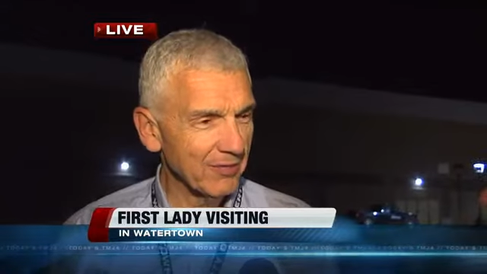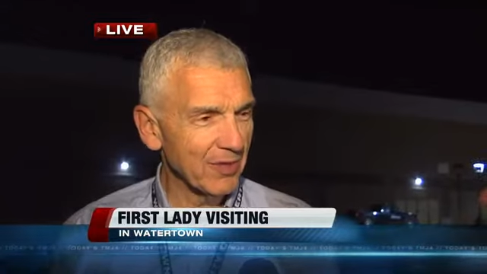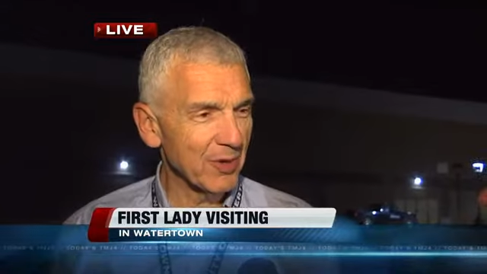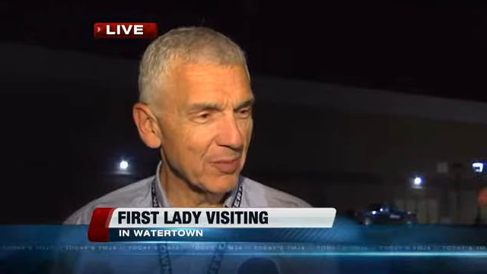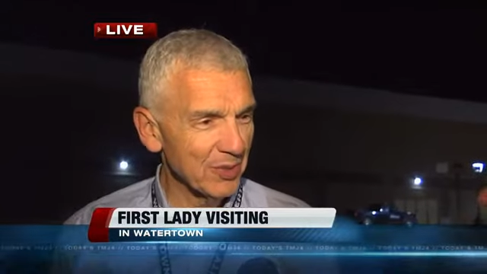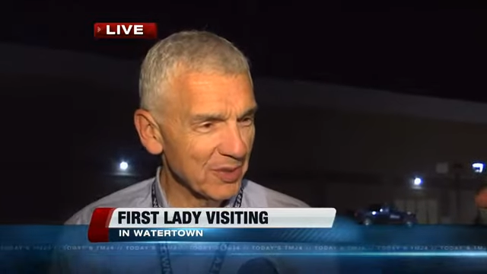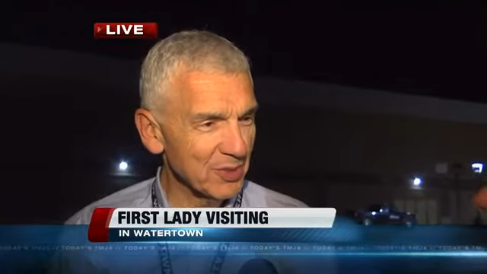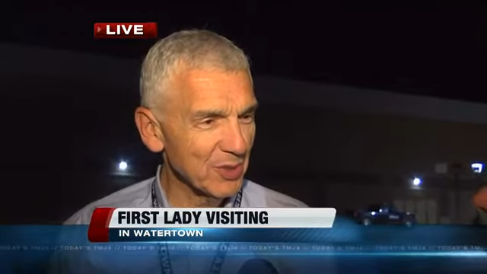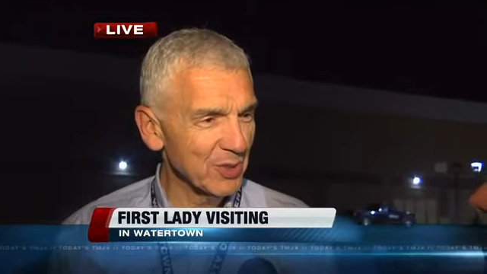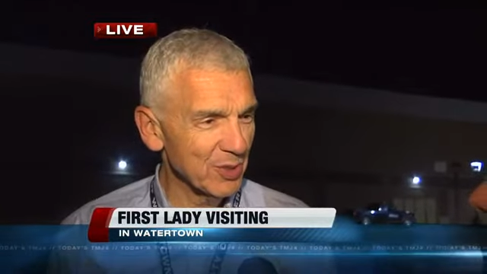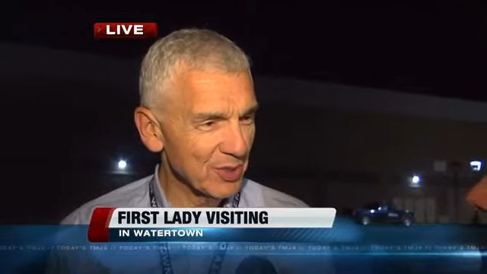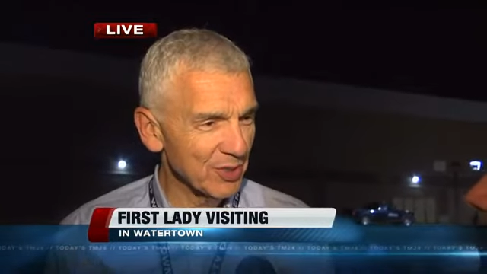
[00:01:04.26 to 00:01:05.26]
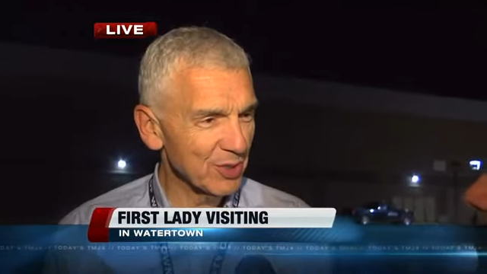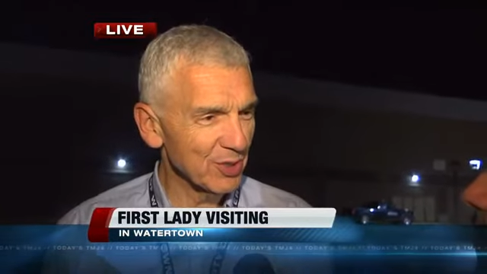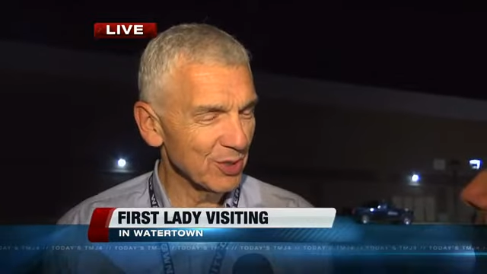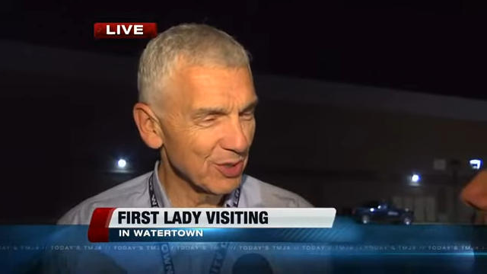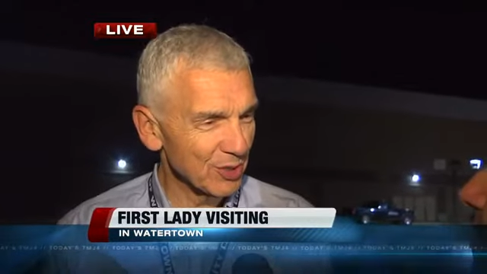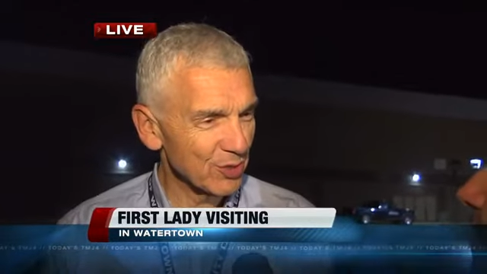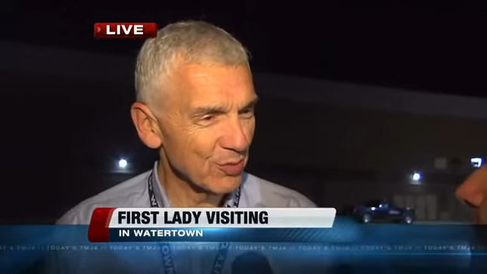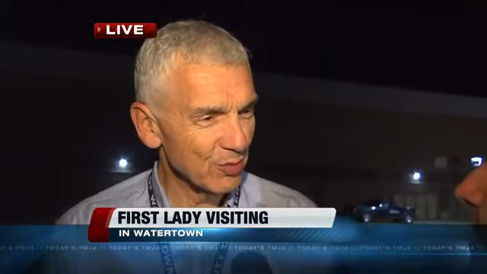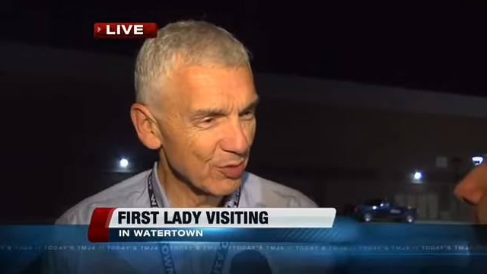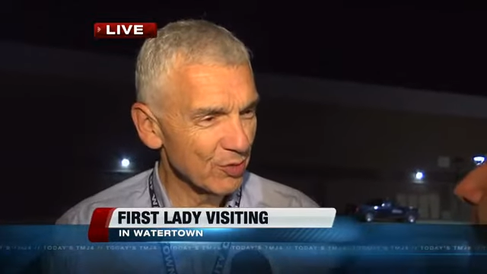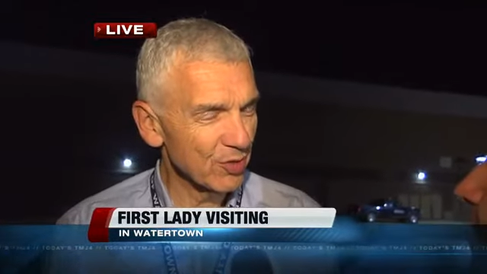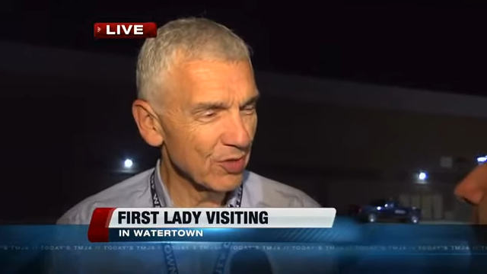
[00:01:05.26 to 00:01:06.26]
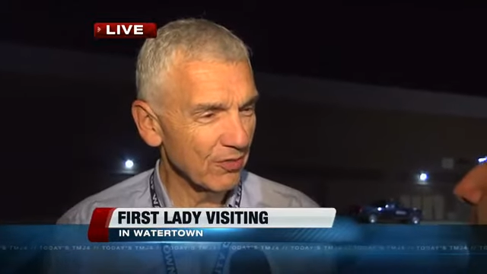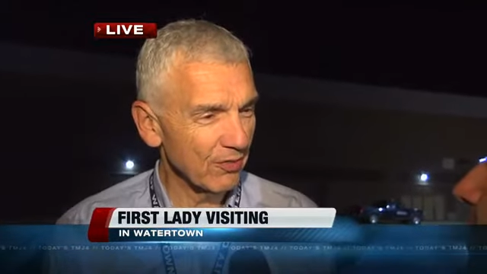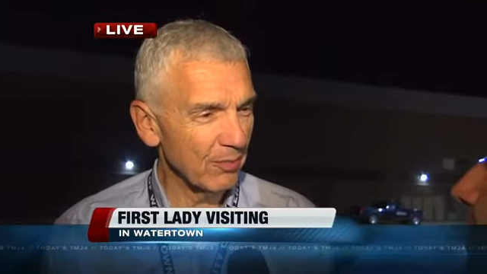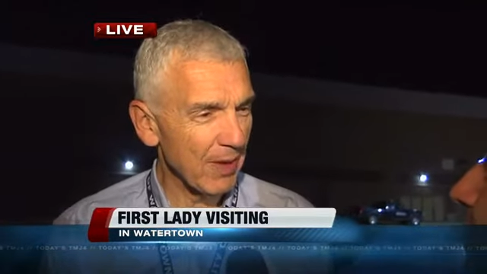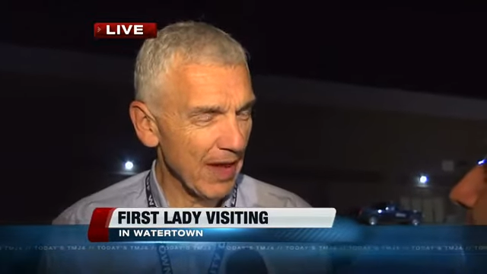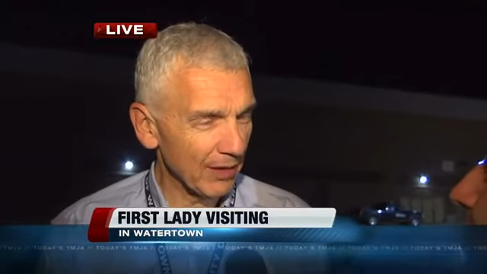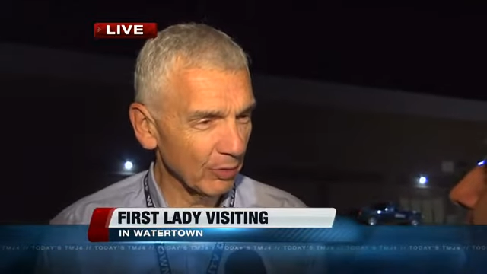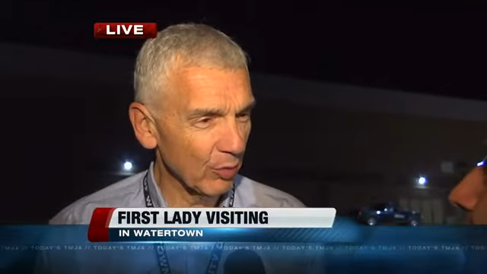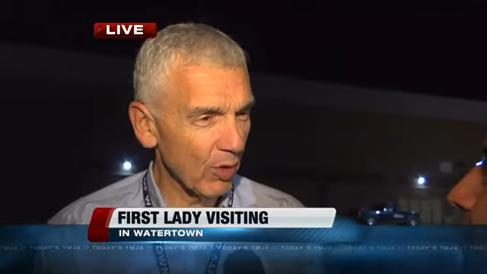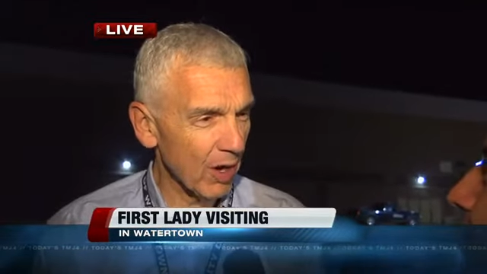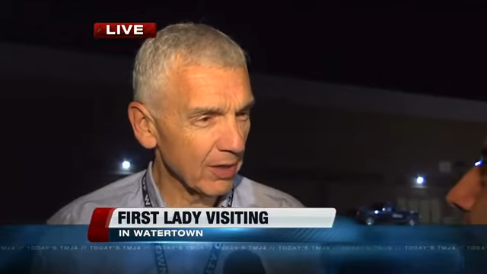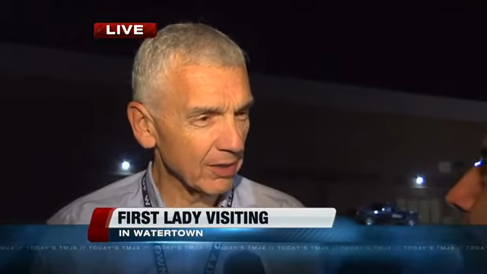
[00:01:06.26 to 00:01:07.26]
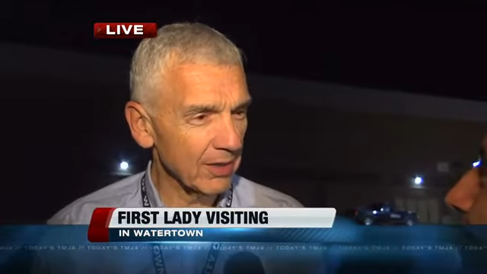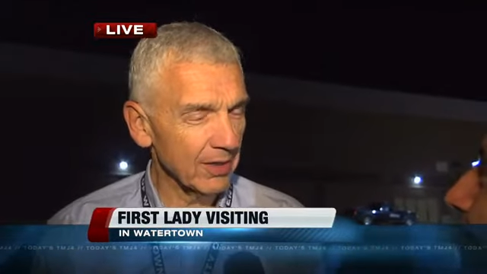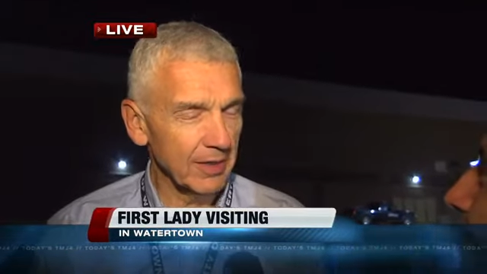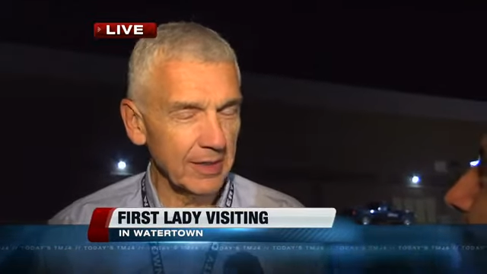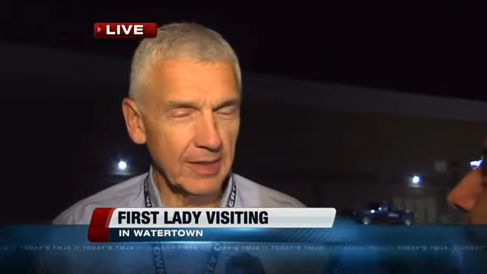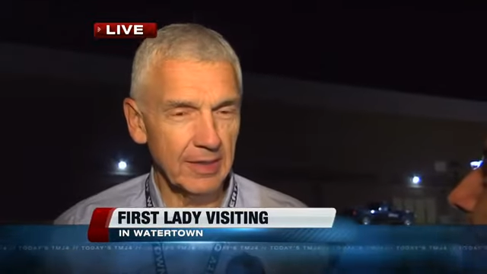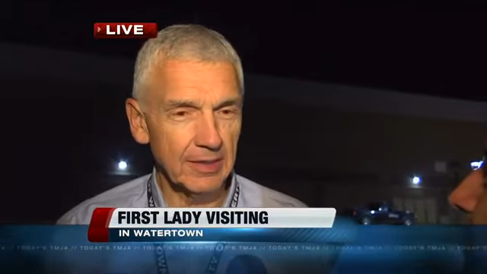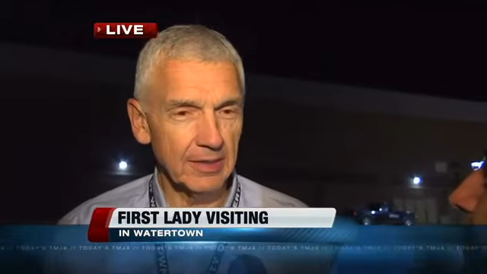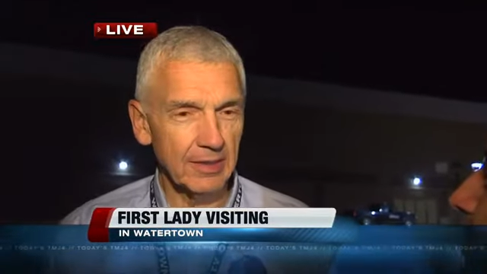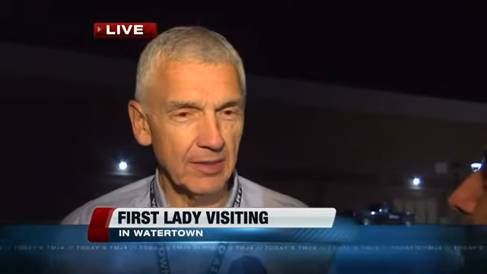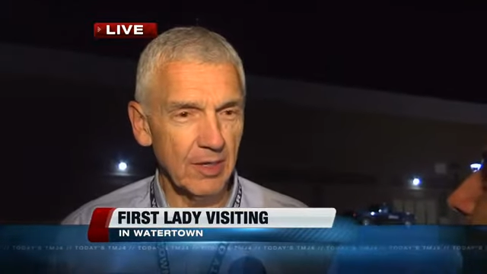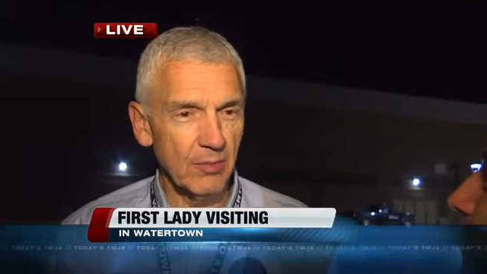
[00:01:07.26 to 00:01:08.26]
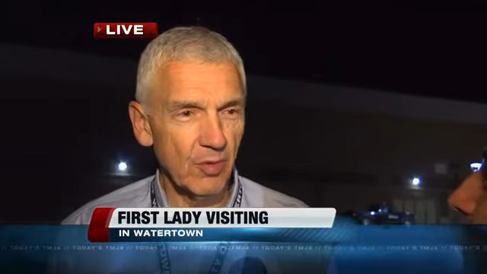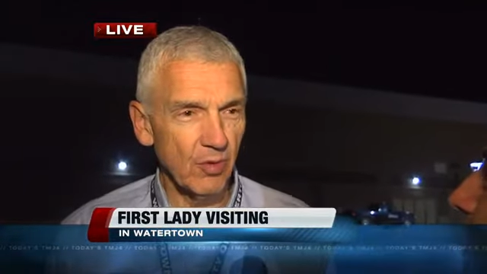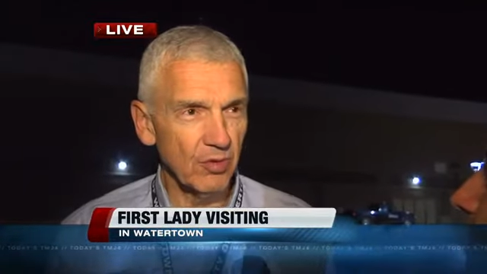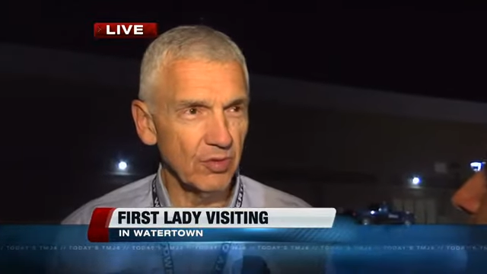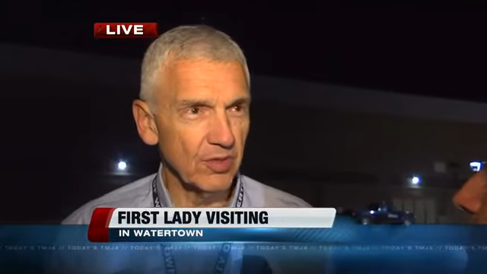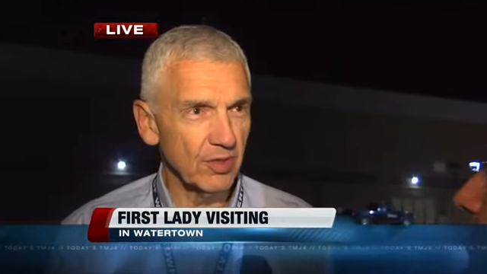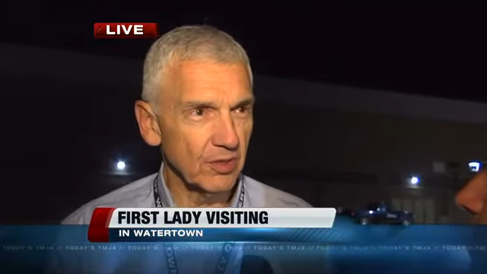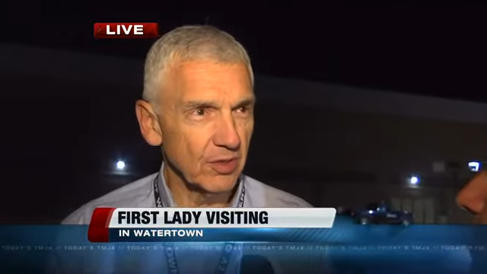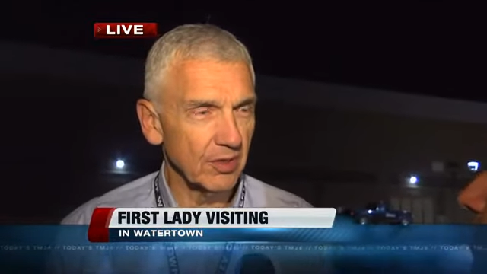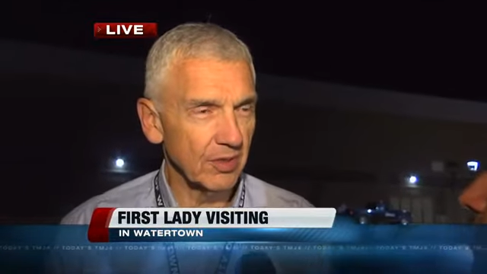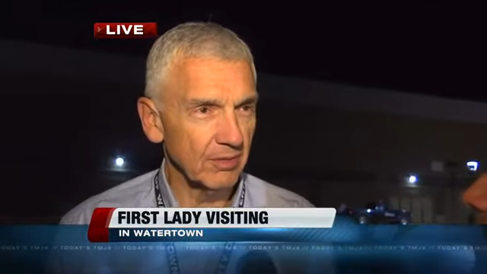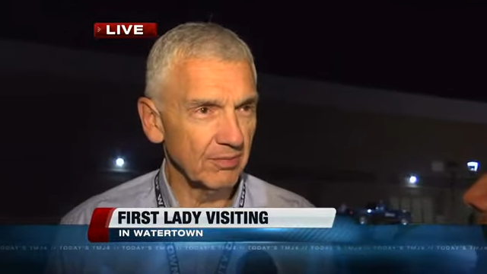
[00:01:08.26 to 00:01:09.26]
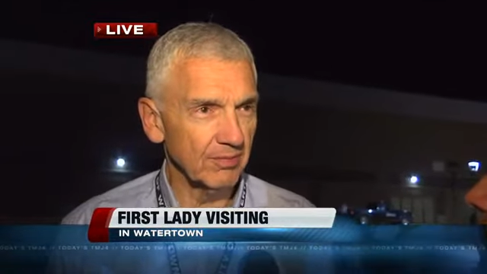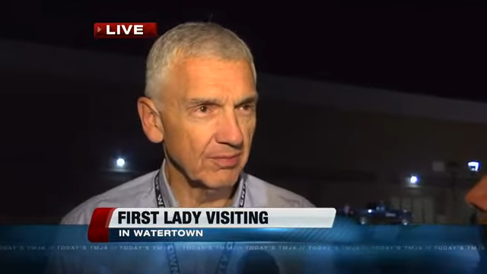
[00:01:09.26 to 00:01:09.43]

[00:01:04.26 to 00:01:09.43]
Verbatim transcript: of their business is the distribution of bottled water, and uh, they both di- uh,